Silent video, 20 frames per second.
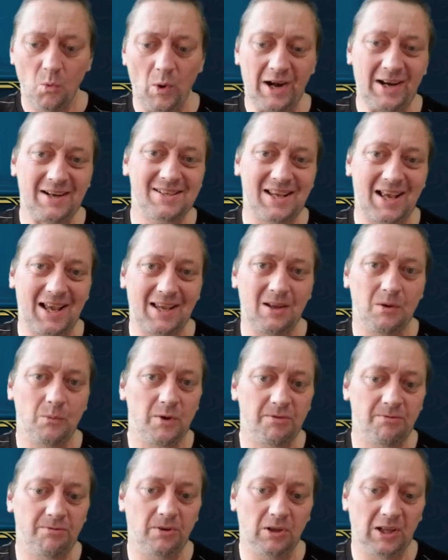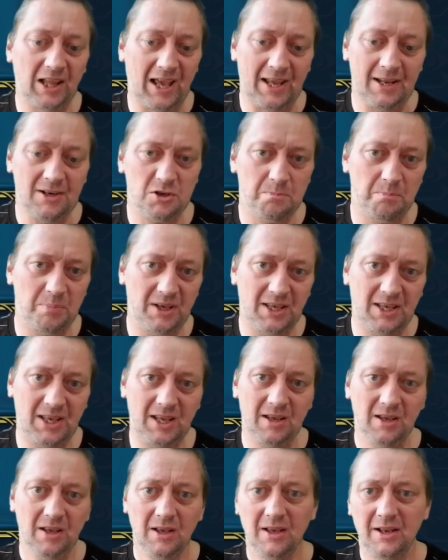when attacking with full
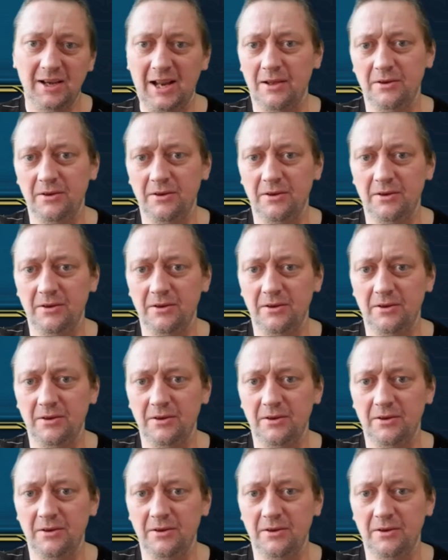HP.